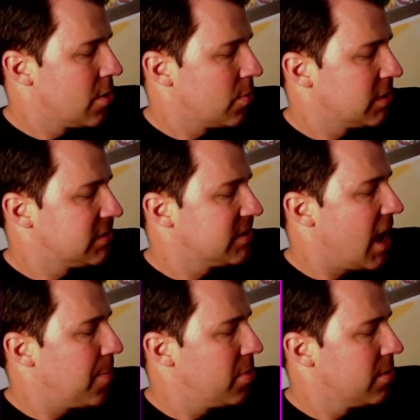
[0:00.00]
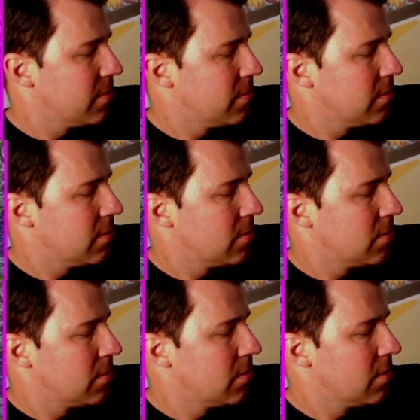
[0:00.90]
We're gonna stop,
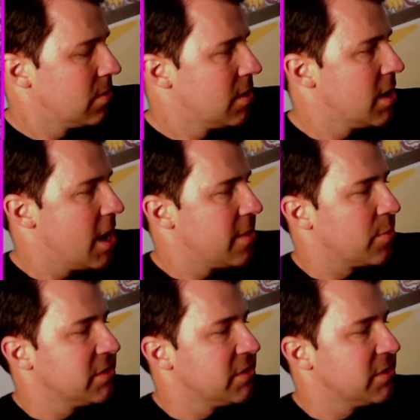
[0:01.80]
and then we're